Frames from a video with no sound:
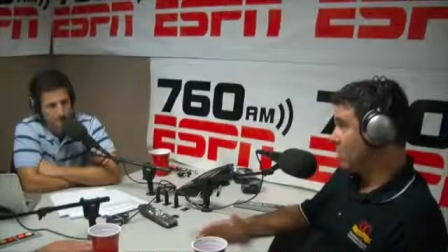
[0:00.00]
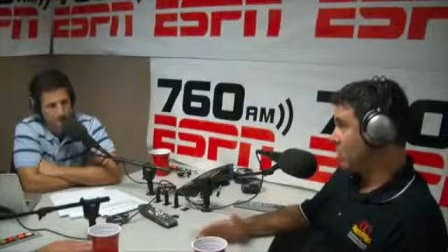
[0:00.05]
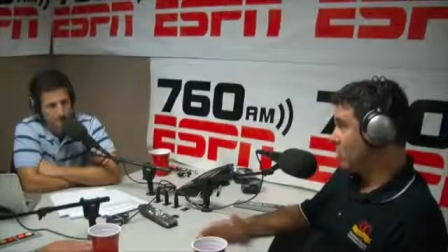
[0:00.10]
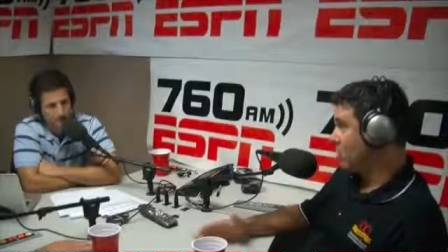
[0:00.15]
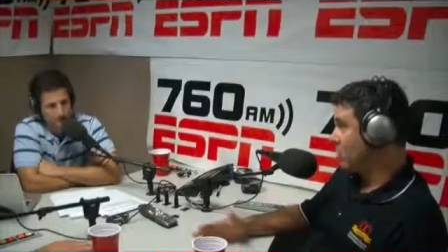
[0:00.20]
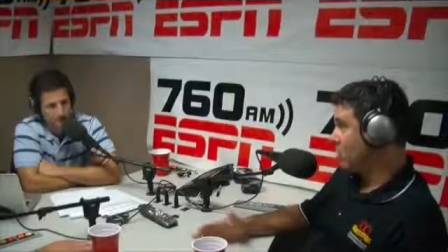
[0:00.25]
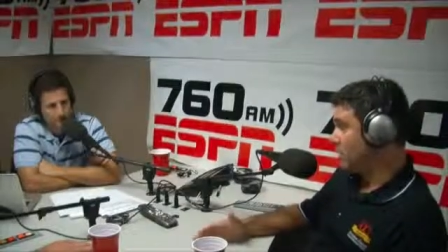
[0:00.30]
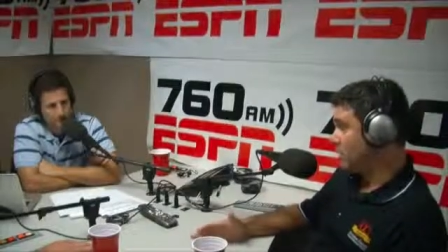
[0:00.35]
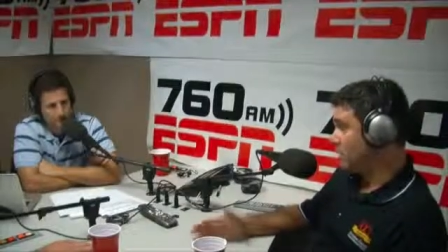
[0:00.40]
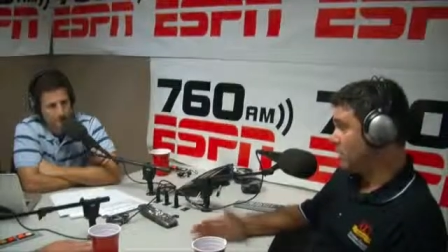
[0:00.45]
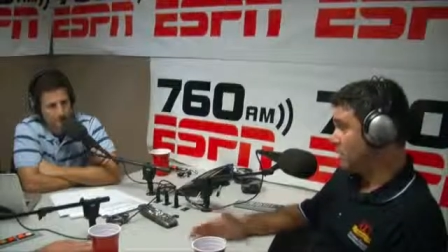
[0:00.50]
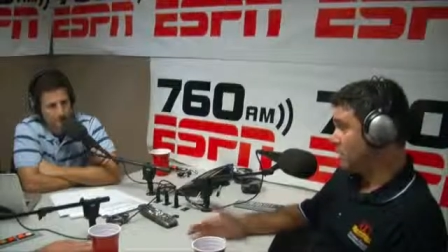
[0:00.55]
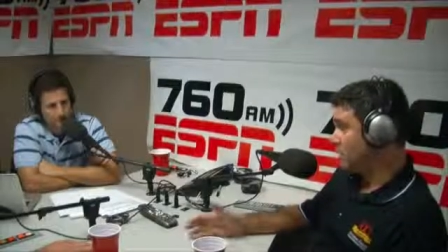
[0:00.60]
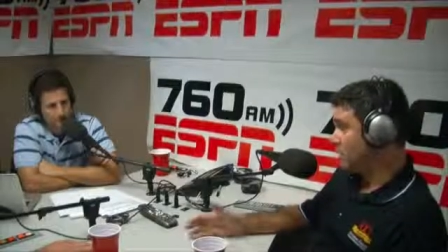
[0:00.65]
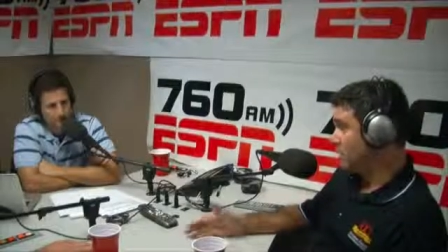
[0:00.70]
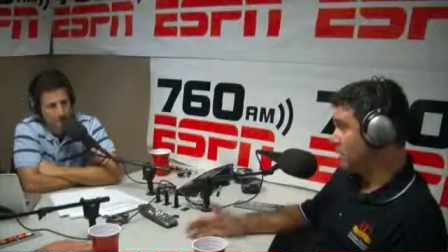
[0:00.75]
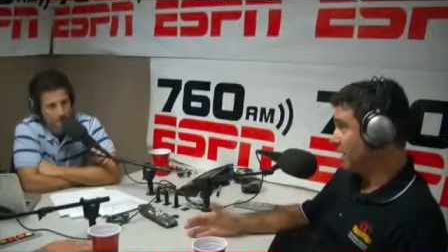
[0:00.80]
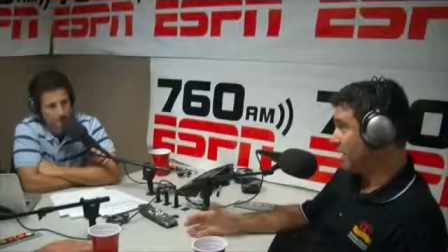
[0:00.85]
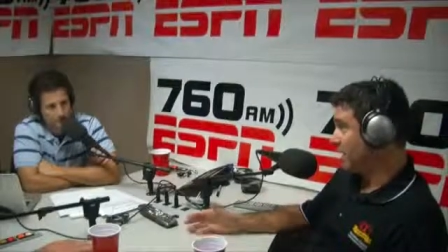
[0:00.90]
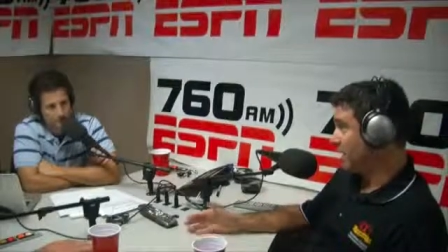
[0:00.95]
are you at
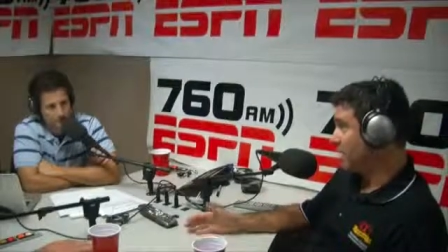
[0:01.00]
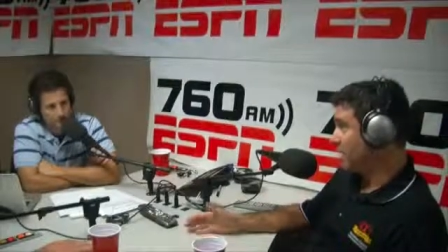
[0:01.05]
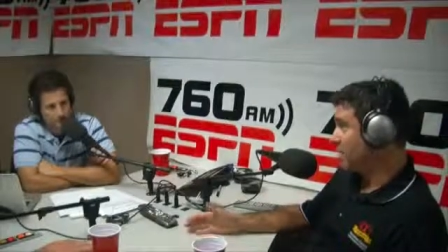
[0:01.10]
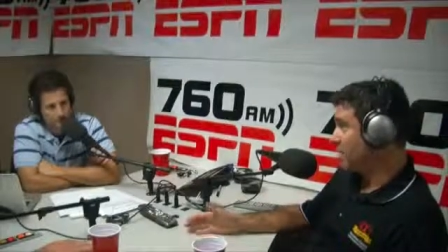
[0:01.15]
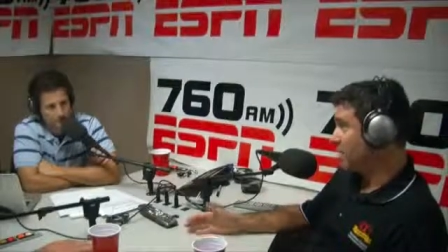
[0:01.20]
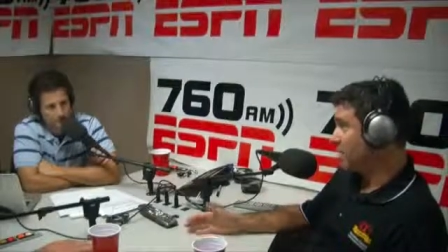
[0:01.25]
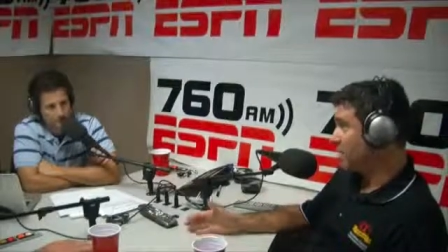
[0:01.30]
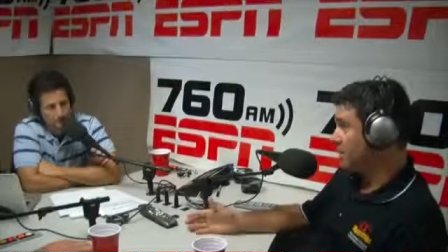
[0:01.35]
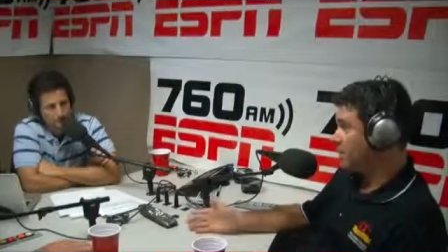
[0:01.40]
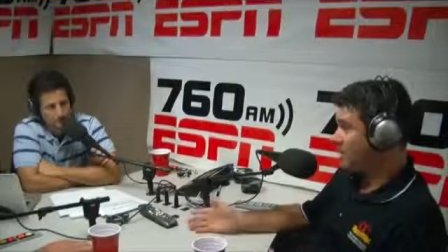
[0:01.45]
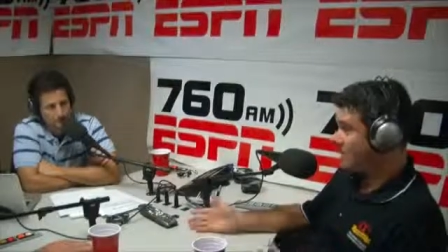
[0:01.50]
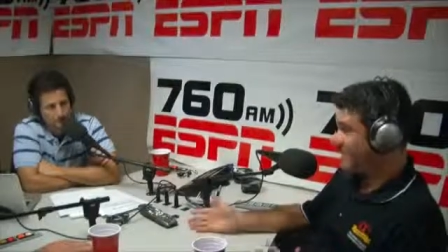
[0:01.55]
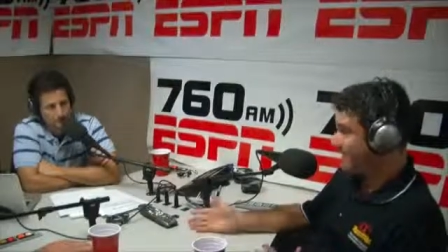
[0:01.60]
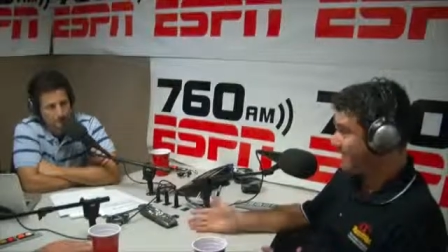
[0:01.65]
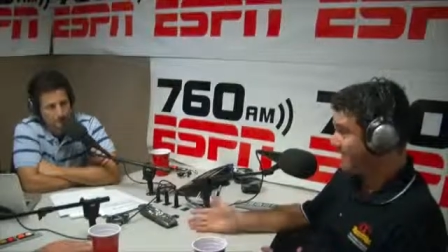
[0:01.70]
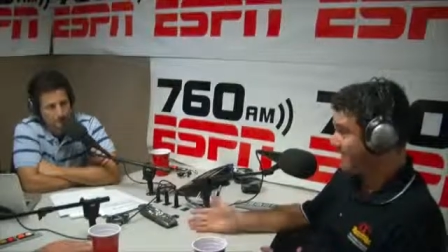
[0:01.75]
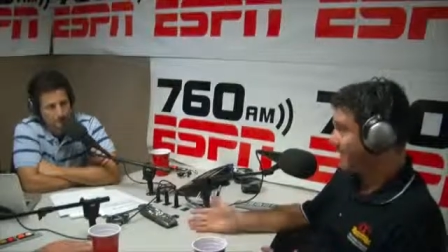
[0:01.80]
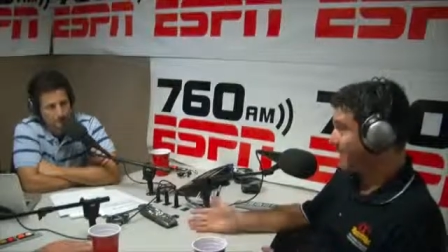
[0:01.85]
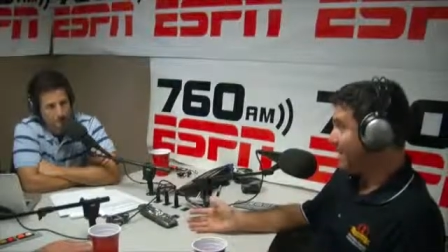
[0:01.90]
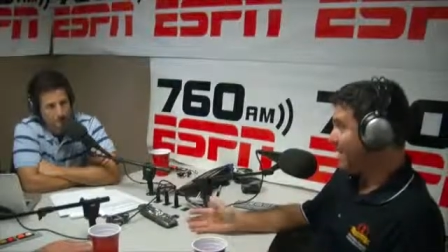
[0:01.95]
risk for getting a concussion, I
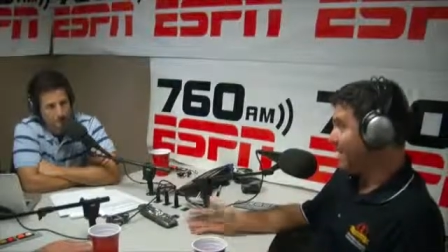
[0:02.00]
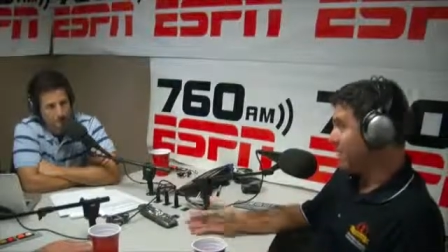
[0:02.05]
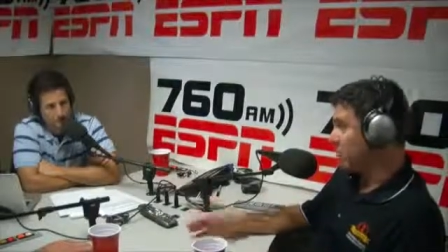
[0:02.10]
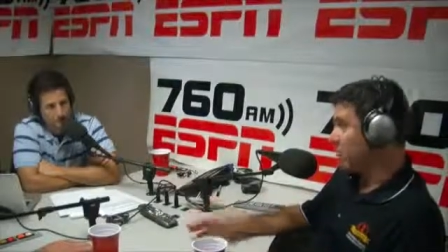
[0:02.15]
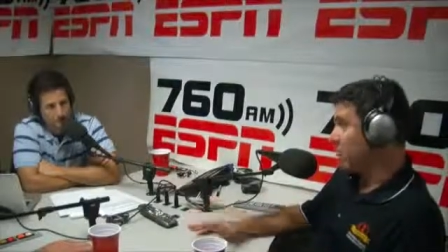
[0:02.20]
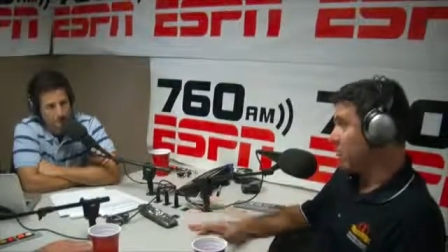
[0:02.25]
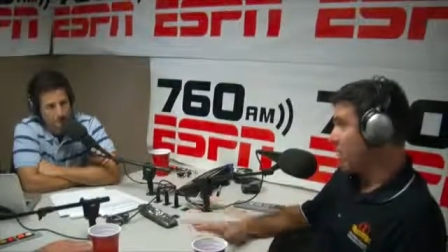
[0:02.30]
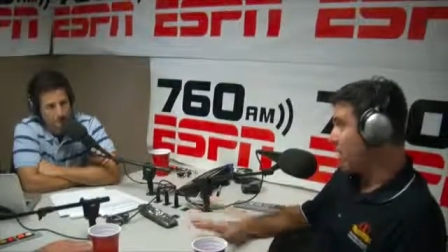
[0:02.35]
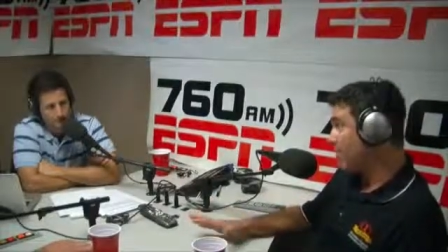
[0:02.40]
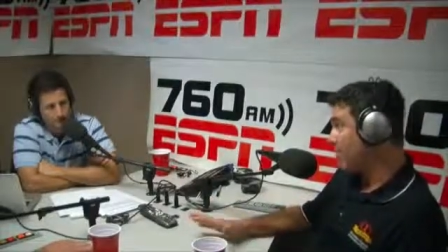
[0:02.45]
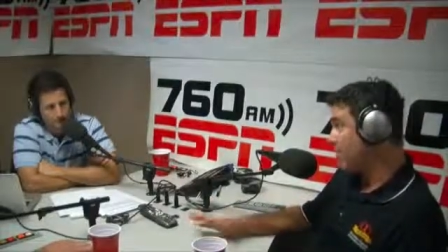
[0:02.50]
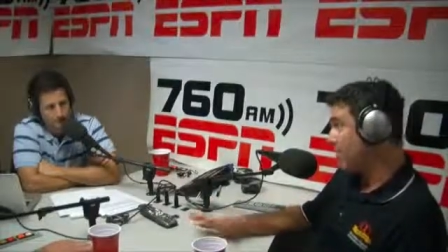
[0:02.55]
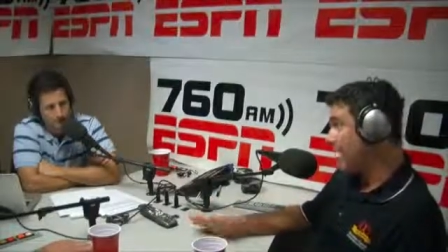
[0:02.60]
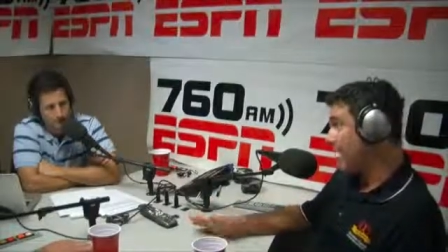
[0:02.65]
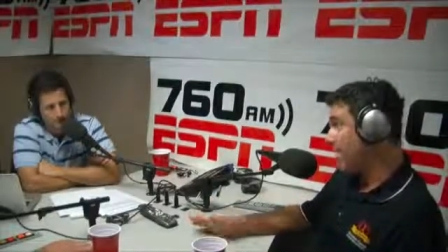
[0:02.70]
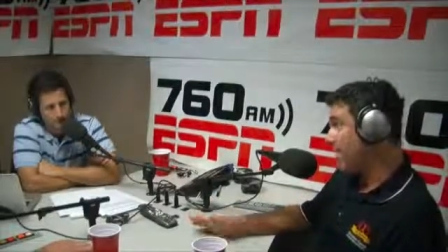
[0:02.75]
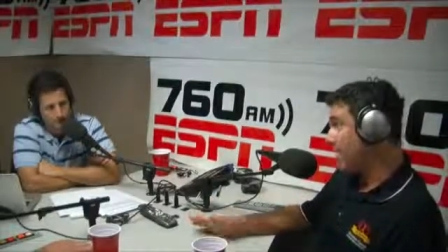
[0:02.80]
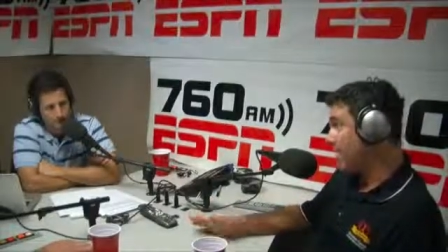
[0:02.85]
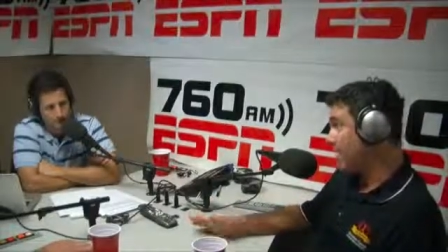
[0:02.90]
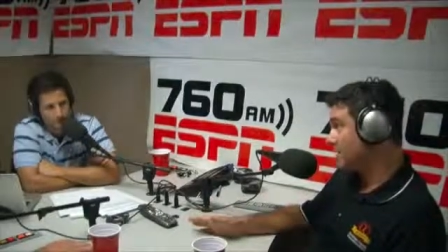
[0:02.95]
think it's probably
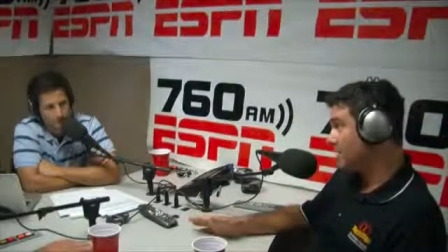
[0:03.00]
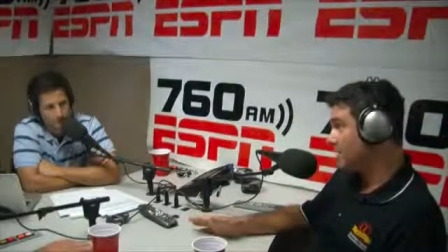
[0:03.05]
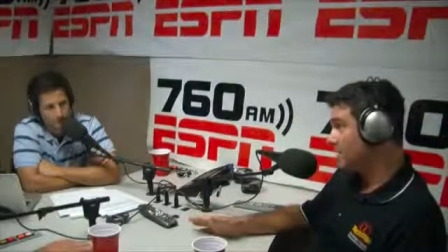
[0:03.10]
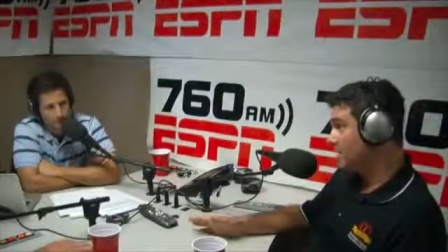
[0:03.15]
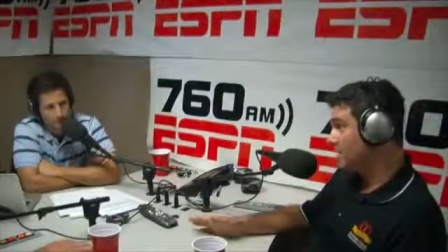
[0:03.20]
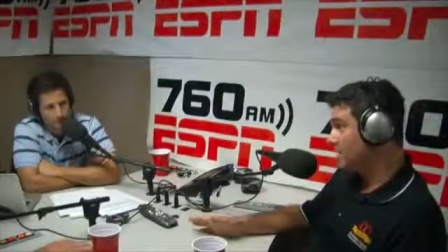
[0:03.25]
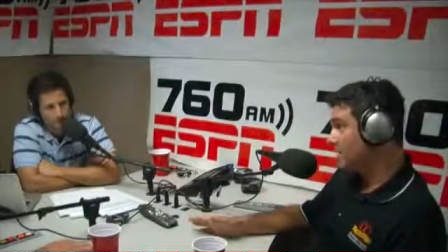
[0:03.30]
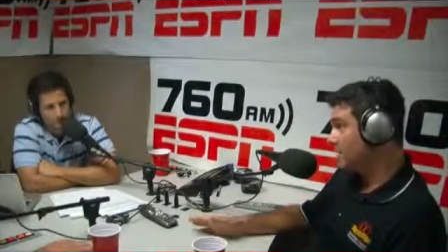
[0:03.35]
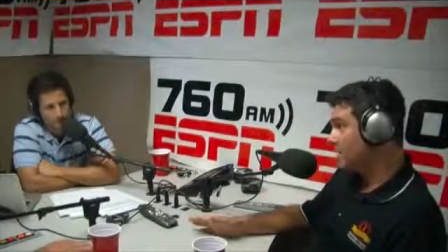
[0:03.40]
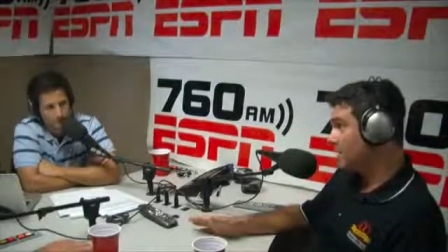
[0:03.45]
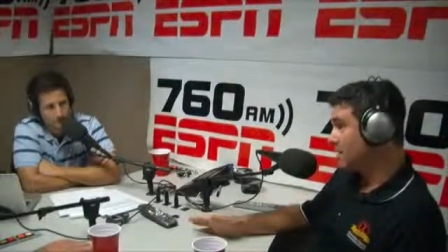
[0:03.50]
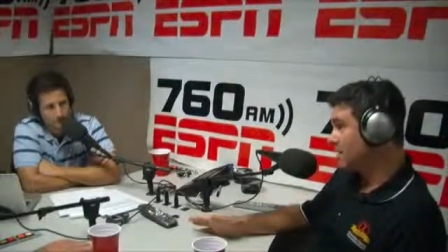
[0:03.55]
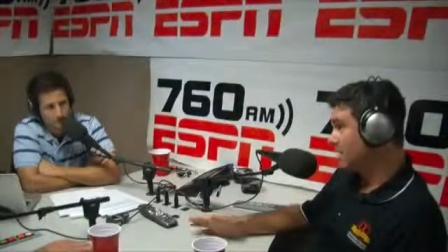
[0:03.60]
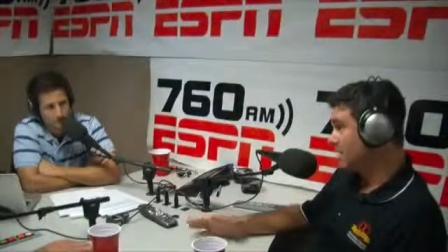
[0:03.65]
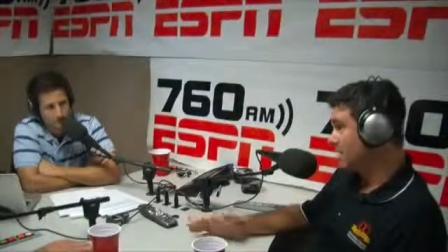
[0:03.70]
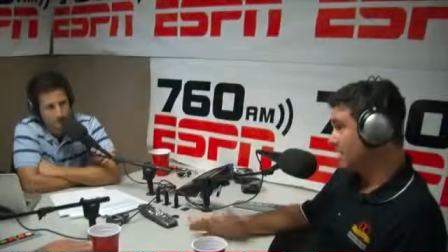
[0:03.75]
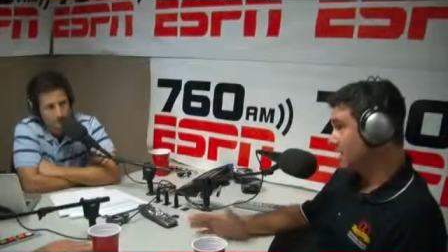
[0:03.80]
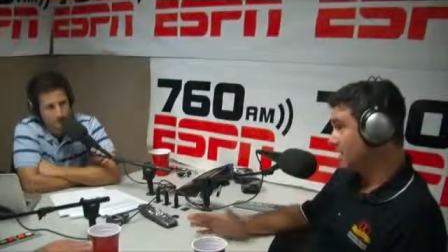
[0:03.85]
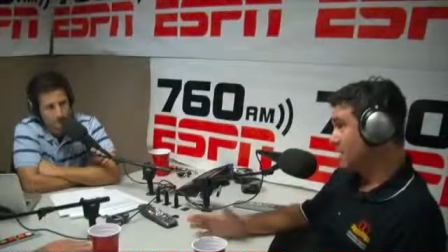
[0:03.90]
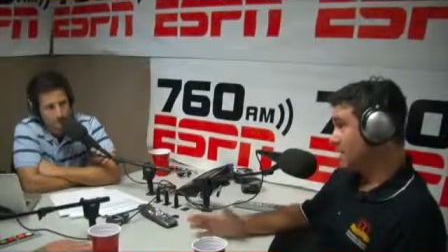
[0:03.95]
not possible
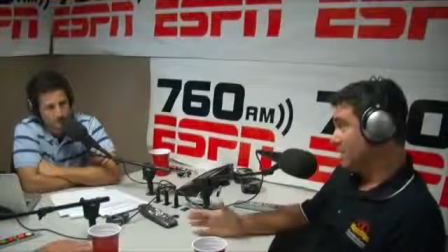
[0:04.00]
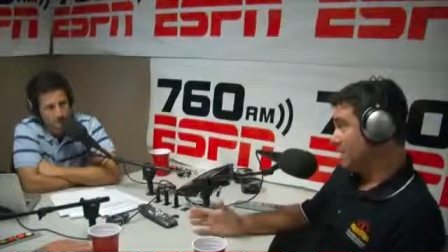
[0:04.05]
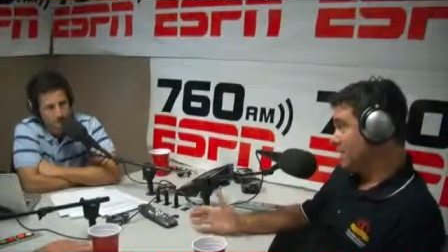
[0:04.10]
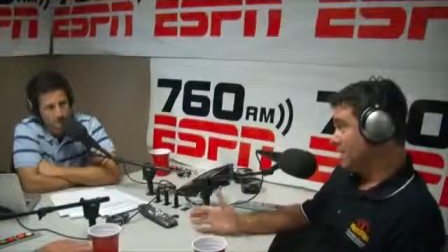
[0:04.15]
because